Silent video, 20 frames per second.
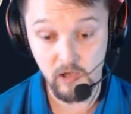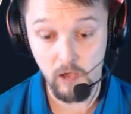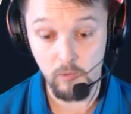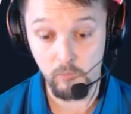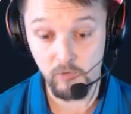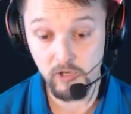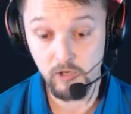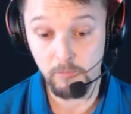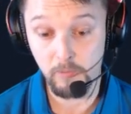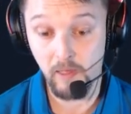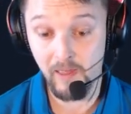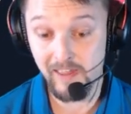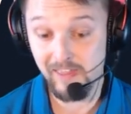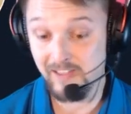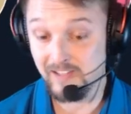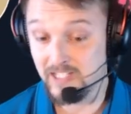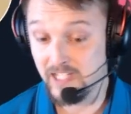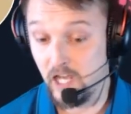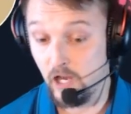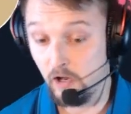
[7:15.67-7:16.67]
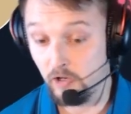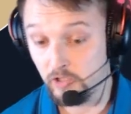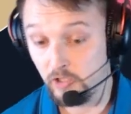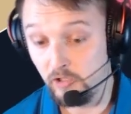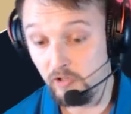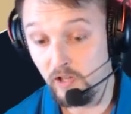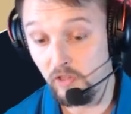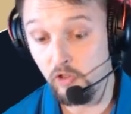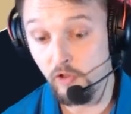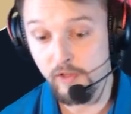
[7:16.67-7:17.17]
when you play this character,
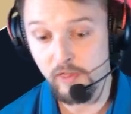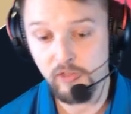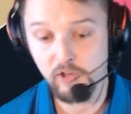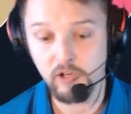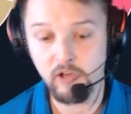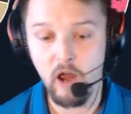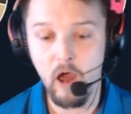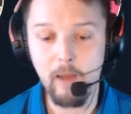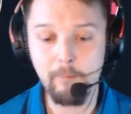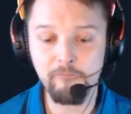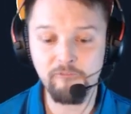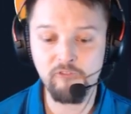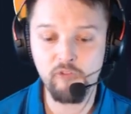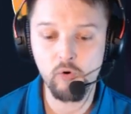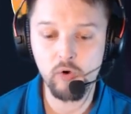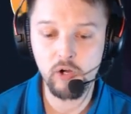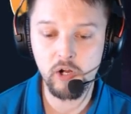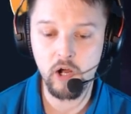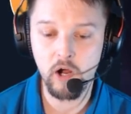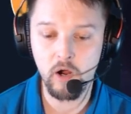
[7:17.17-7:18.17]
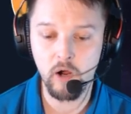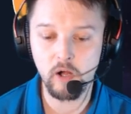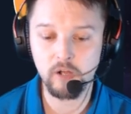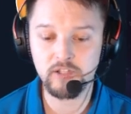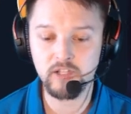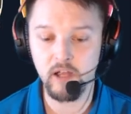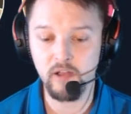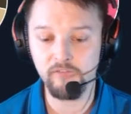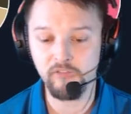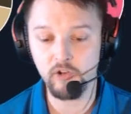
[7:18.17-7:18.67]
you can look at the top 4
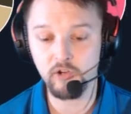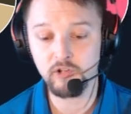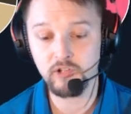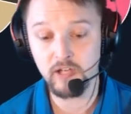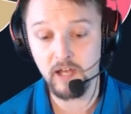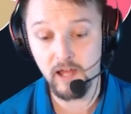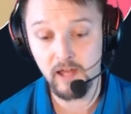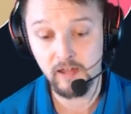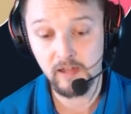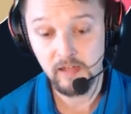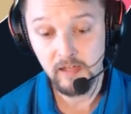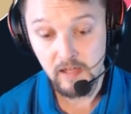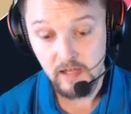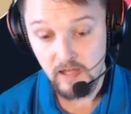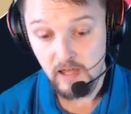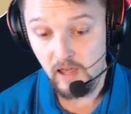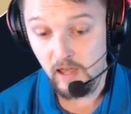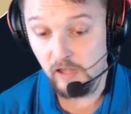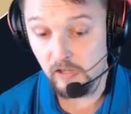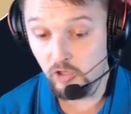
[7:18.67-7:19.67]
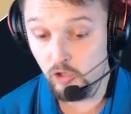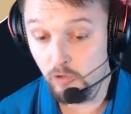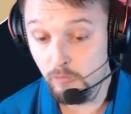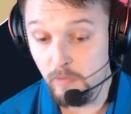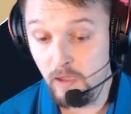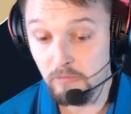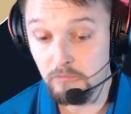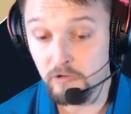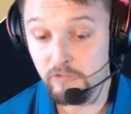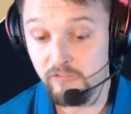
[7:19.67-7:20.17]
cards of your deck, and you
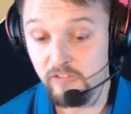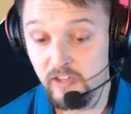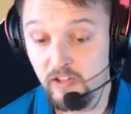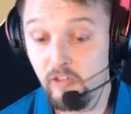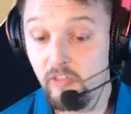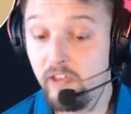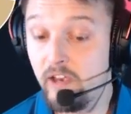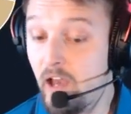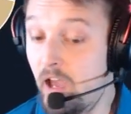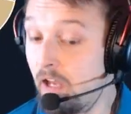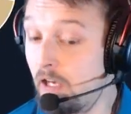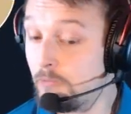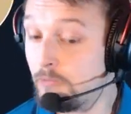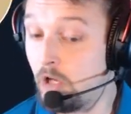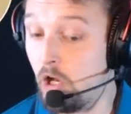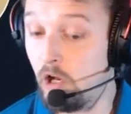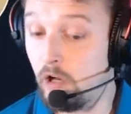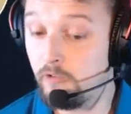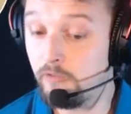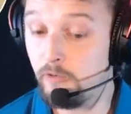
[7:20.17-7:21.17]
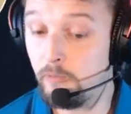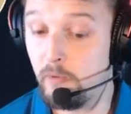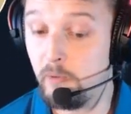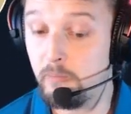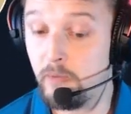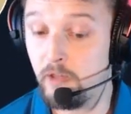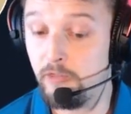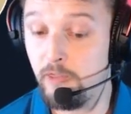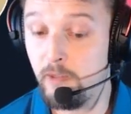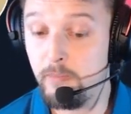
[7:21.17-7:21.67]
may reveal an item card from
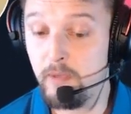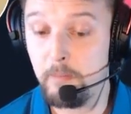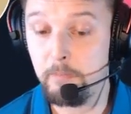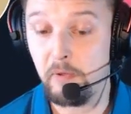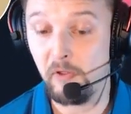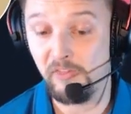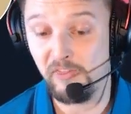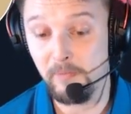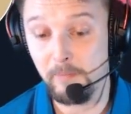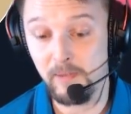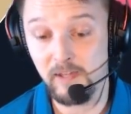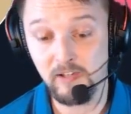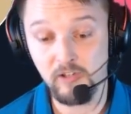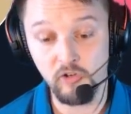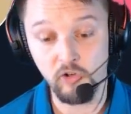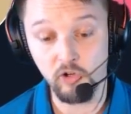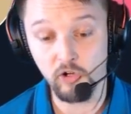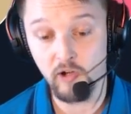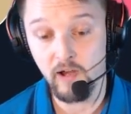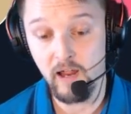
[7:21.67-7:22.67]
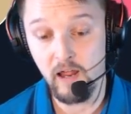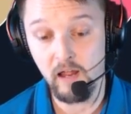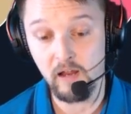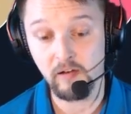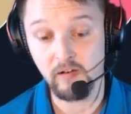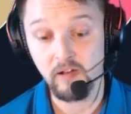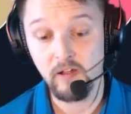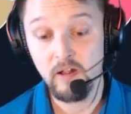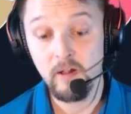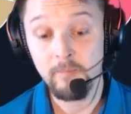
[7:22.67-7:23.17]
among them and put them into your
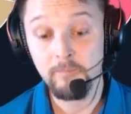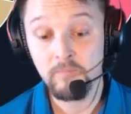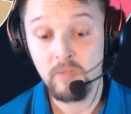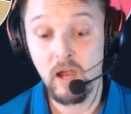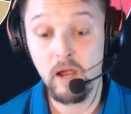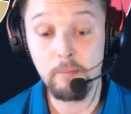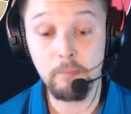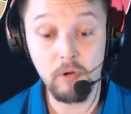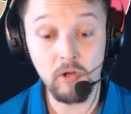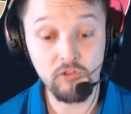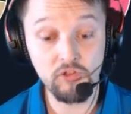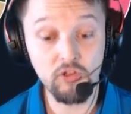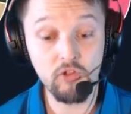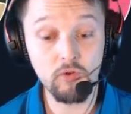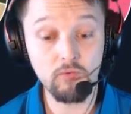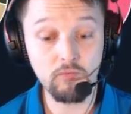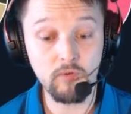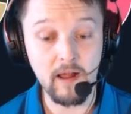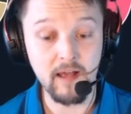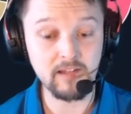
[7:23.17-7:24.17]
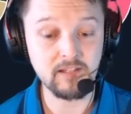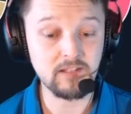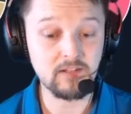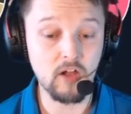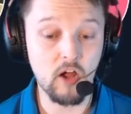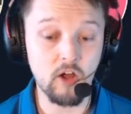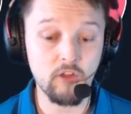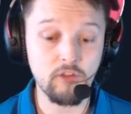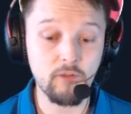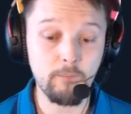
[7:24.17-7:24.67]
hand, and put the rest
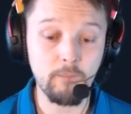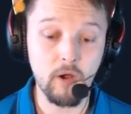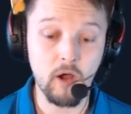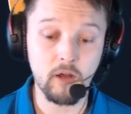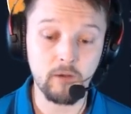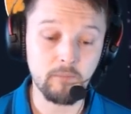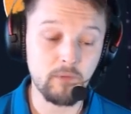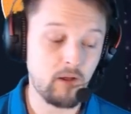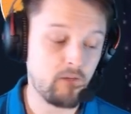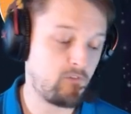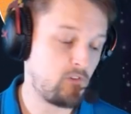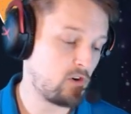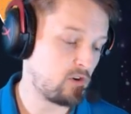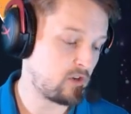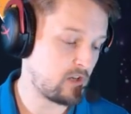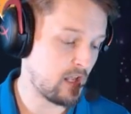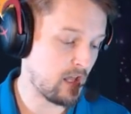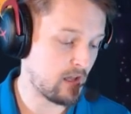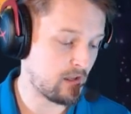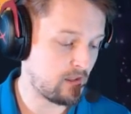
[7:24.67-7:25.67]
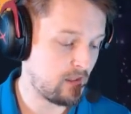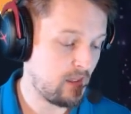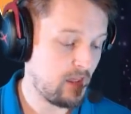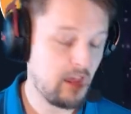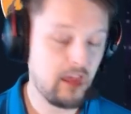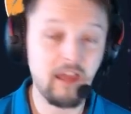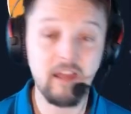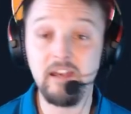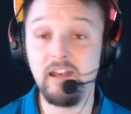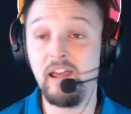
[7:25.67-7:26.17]
on the bottom of your deck
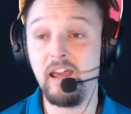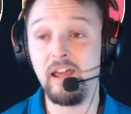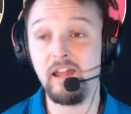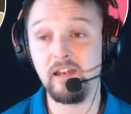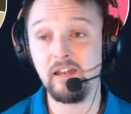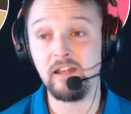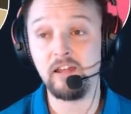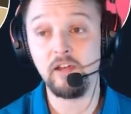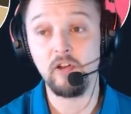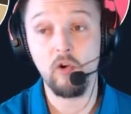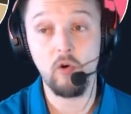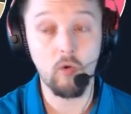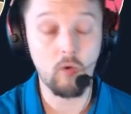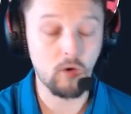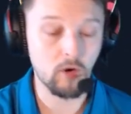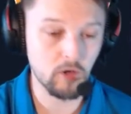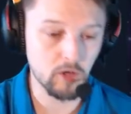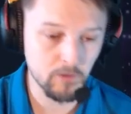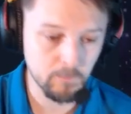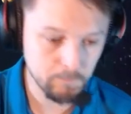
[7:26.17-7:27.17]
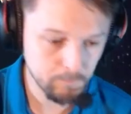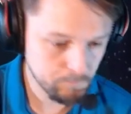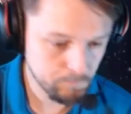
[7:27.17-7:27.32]
in any order.